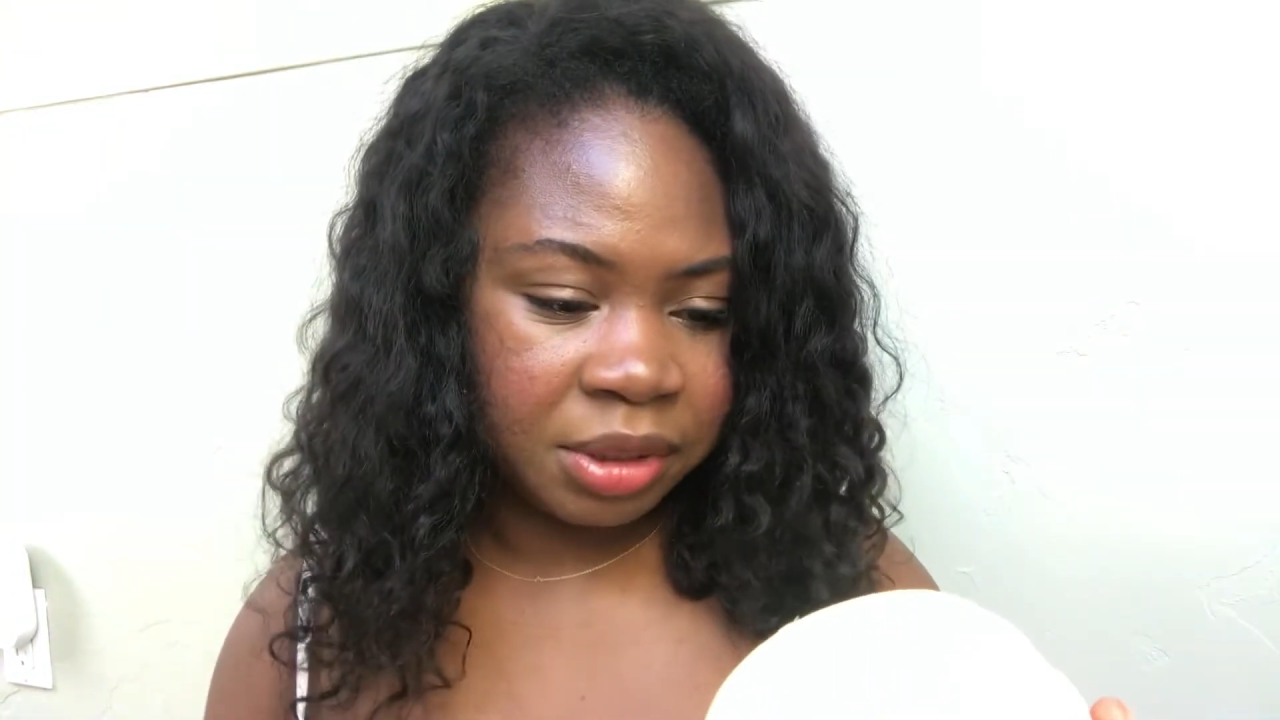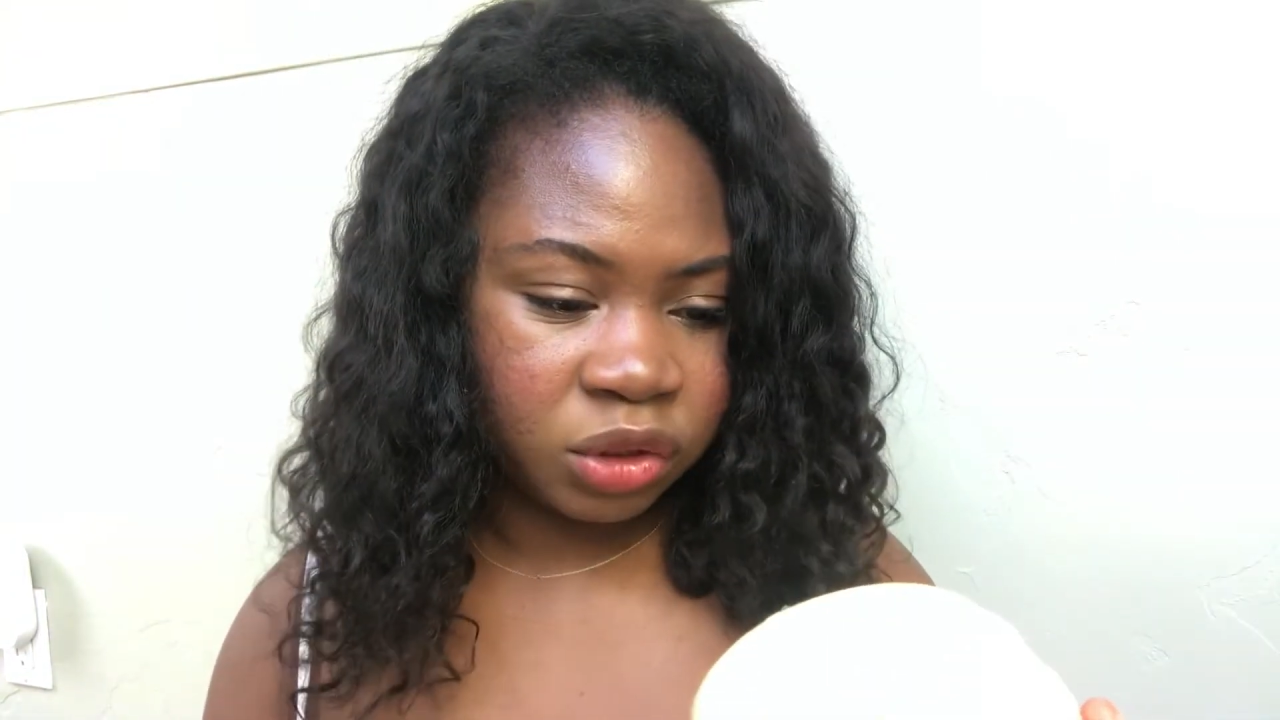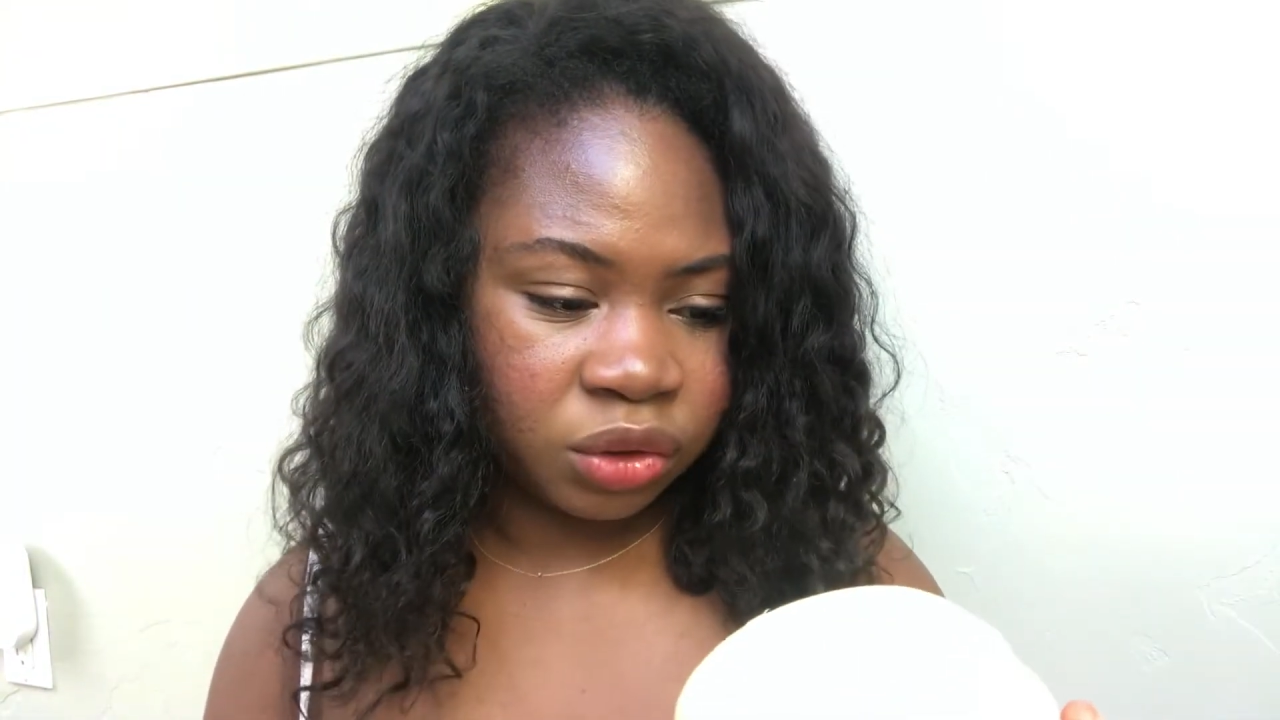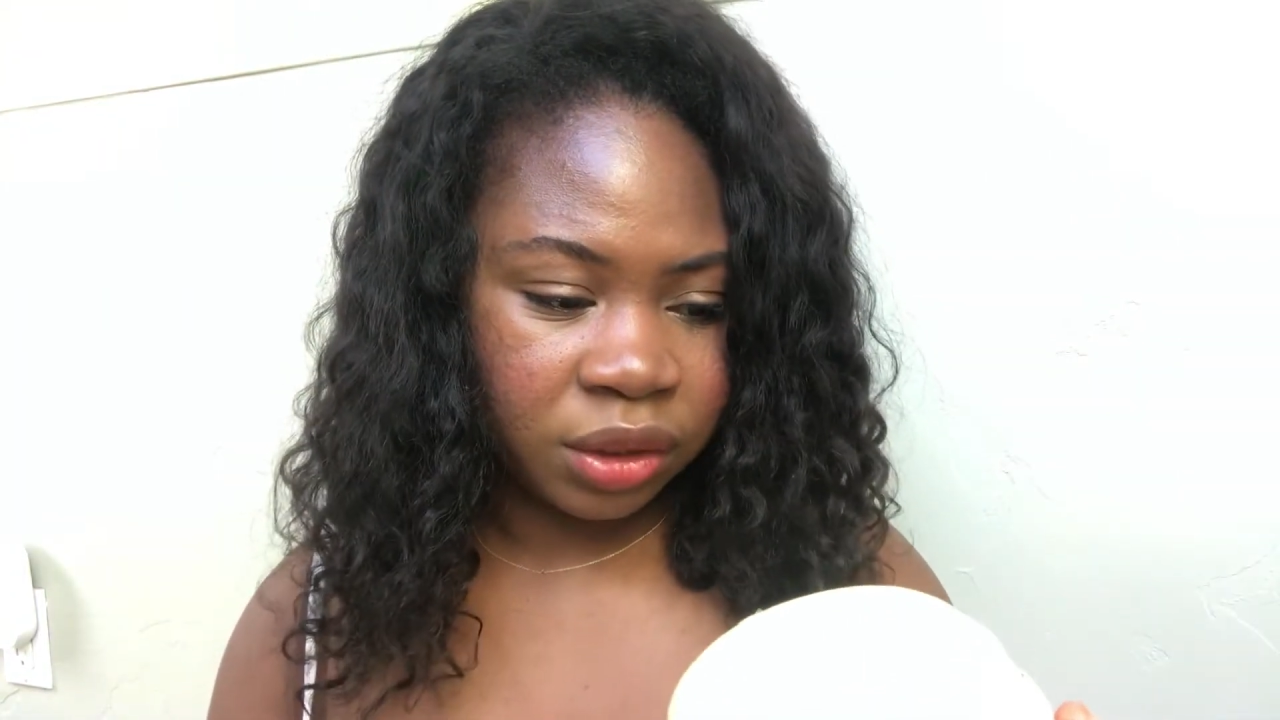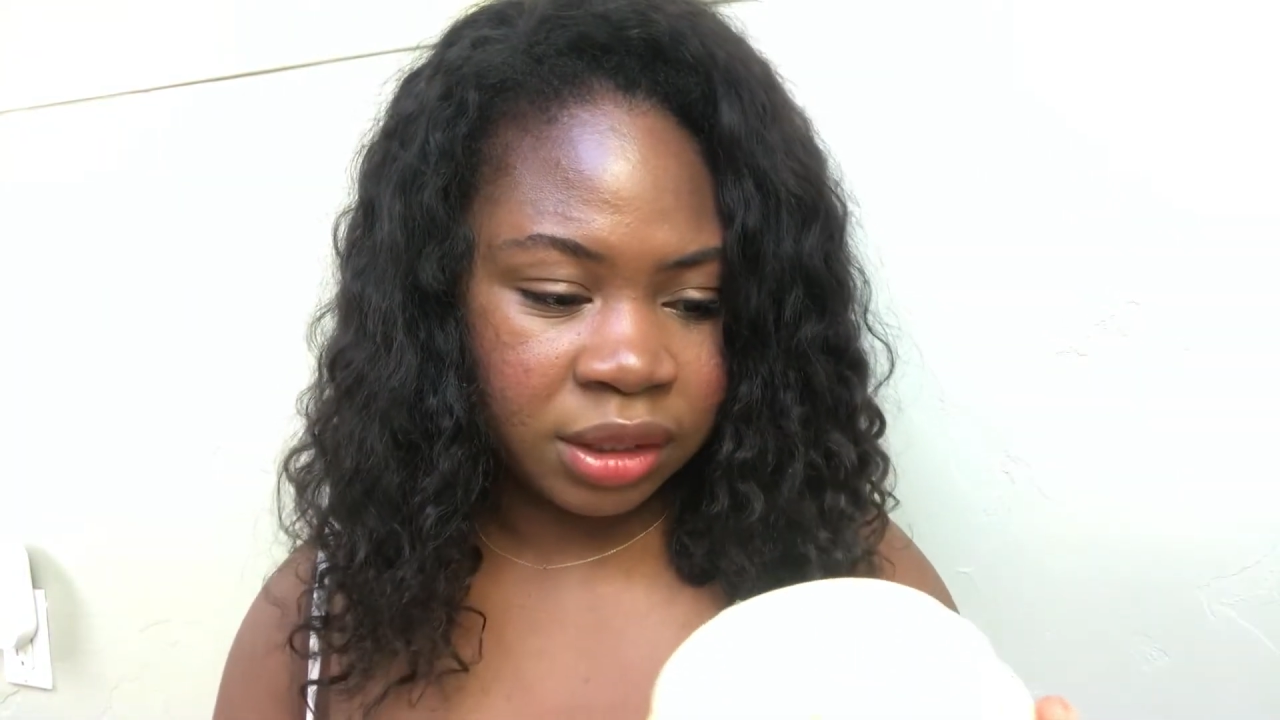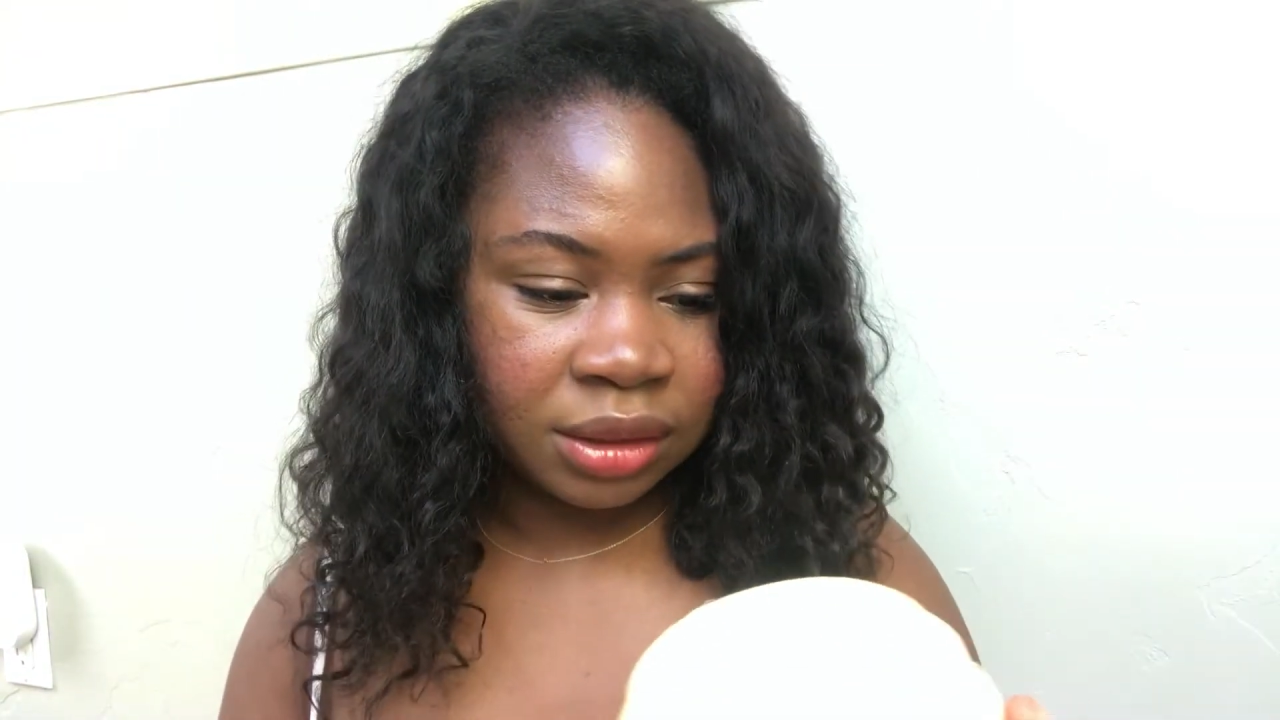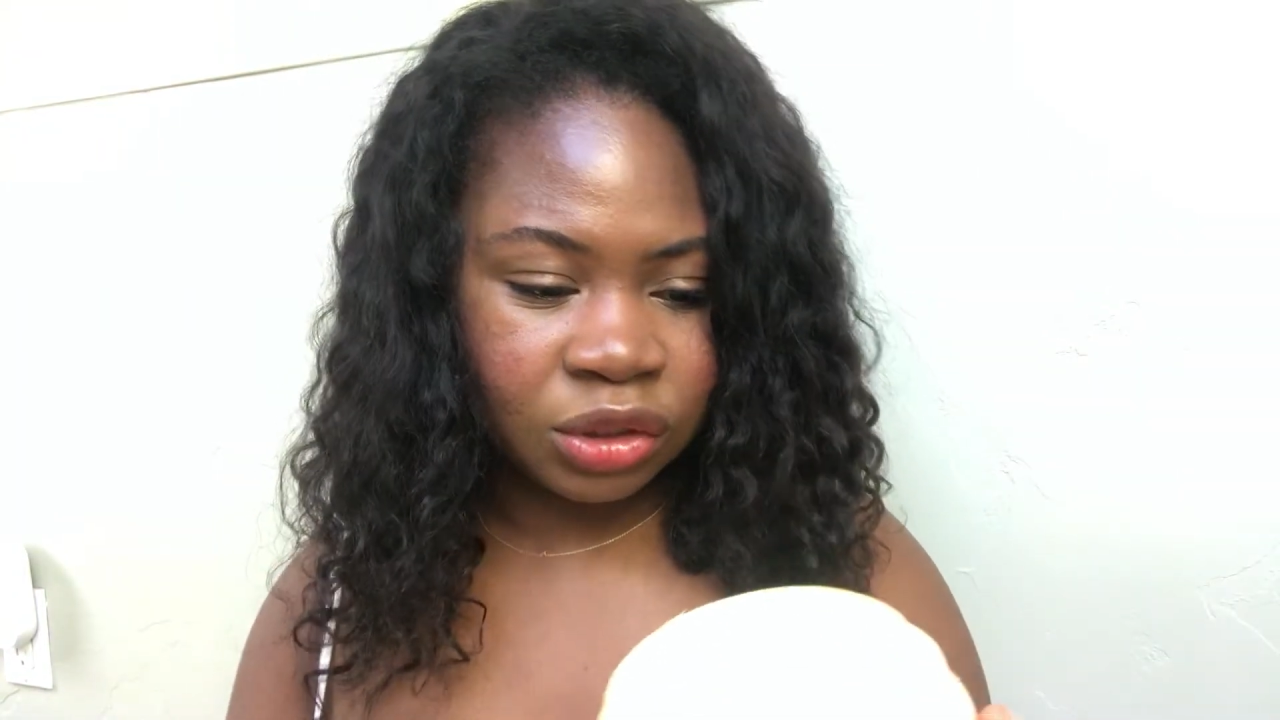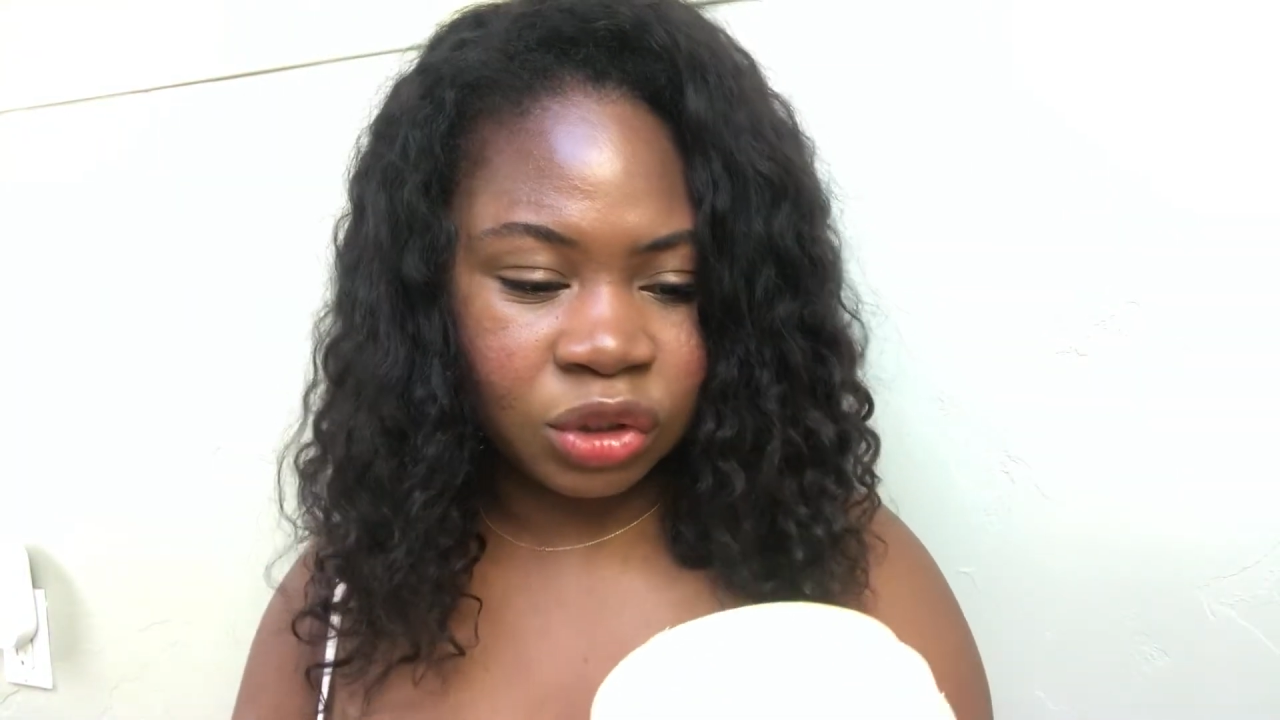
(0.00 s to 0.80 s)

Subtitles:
measure it,